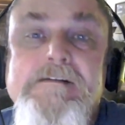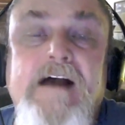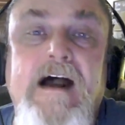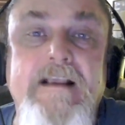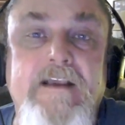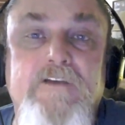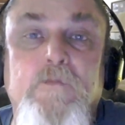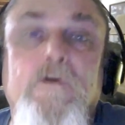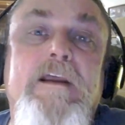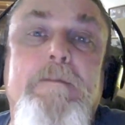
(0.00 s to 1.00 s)
I think it's
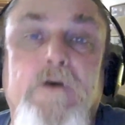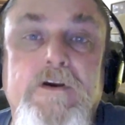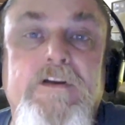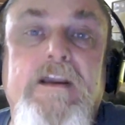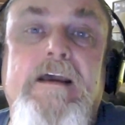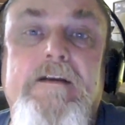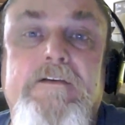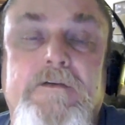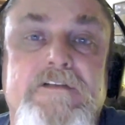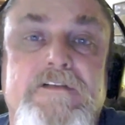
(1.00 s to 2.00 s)
really pushing it
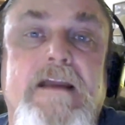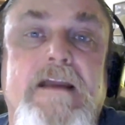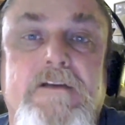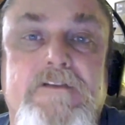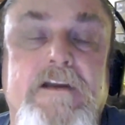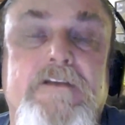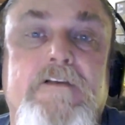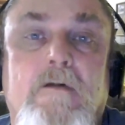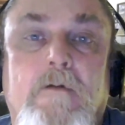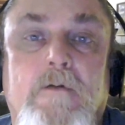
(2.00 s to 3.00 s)
to assign it to genus
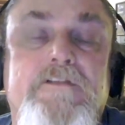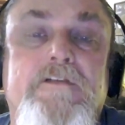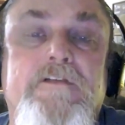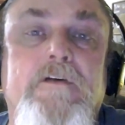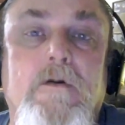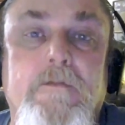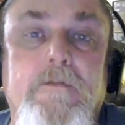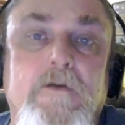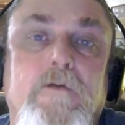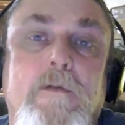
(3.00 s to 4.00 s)
Homo with so few
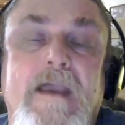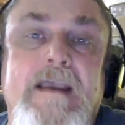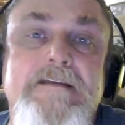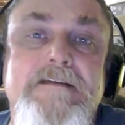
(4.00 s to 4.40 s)
remains